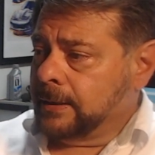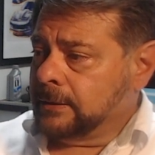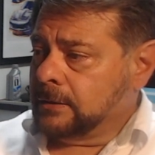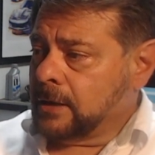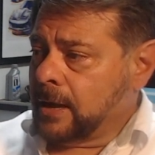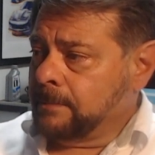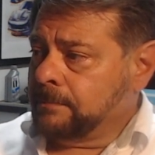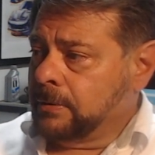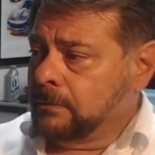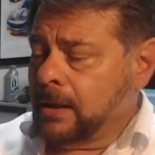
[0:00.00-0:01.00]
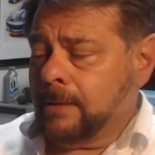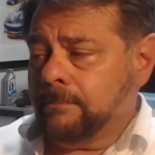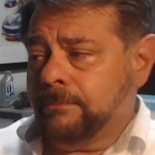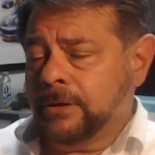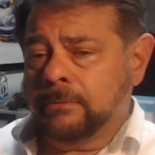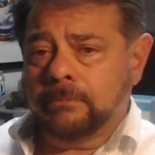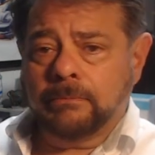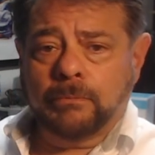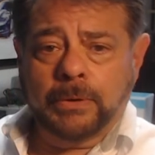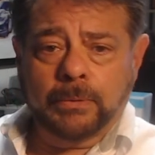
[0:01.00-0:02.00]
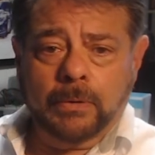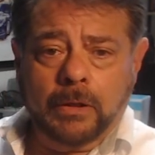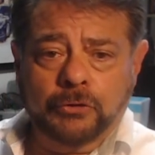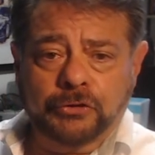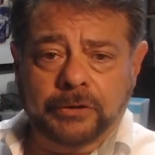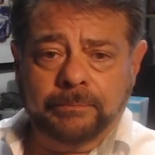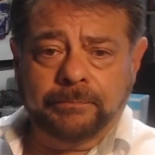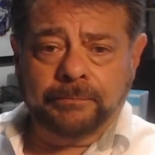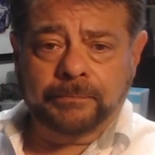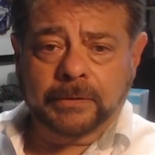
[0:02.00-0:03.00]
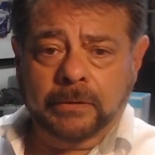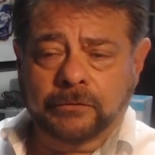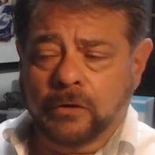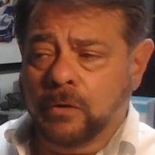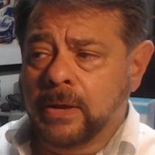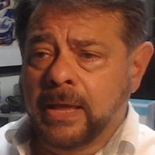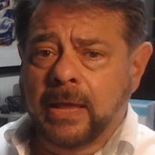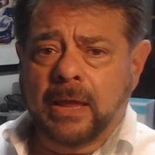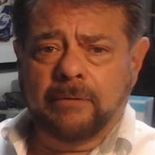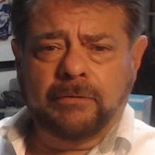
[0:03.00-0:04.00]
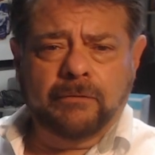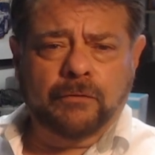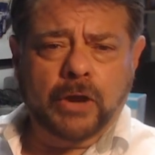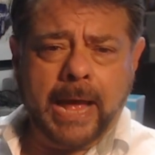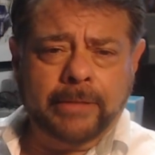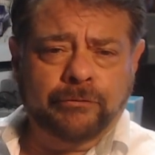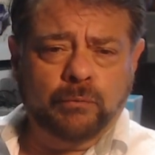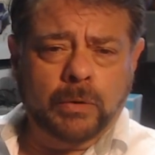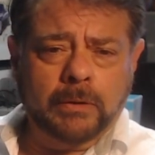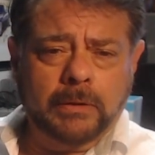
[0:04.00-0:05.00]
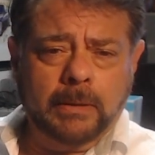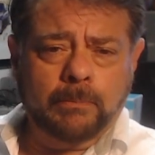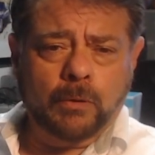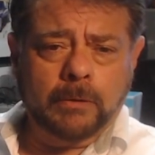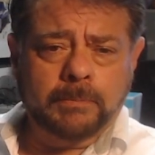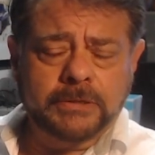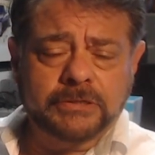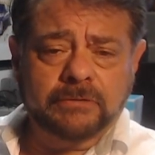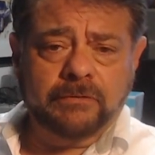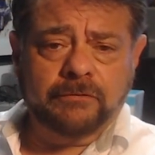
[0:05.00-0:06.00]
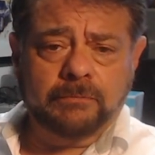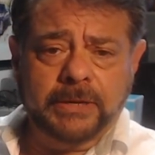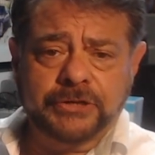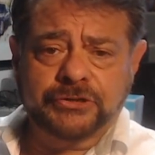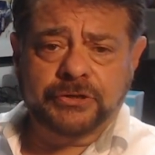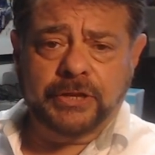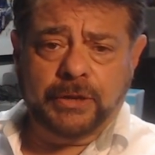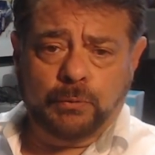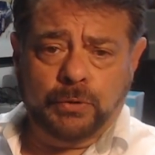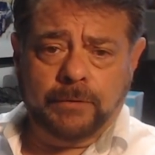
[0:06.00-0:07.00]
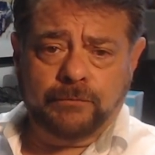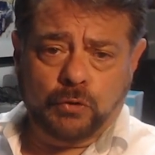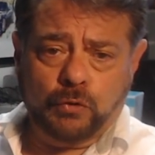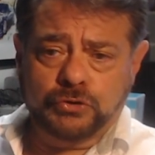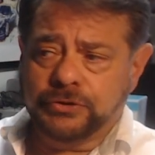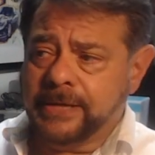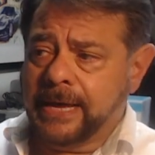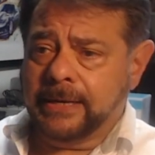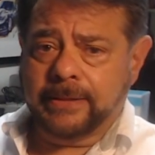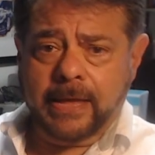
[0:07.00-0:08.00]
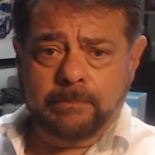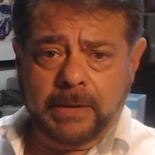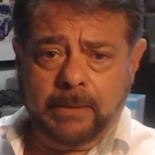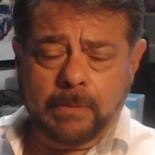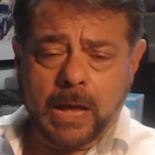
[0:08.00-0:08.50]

at the top, well, nope, we were all good. So if you forgot one of the important pieces of information, it would have told you that in that pink